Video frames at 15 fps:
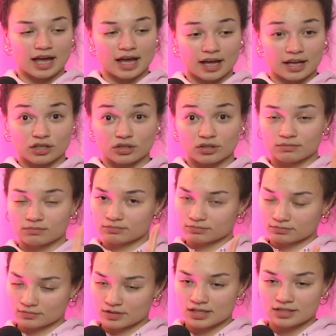I
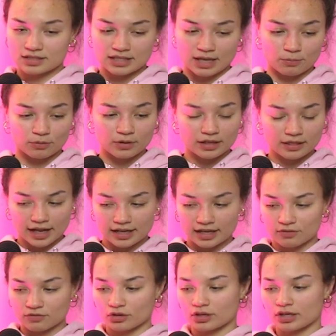separate, like,
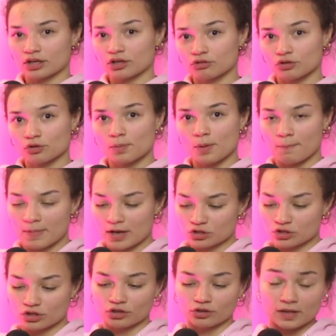if you're in a group, make
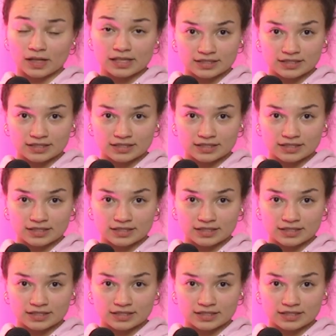sure you're, like,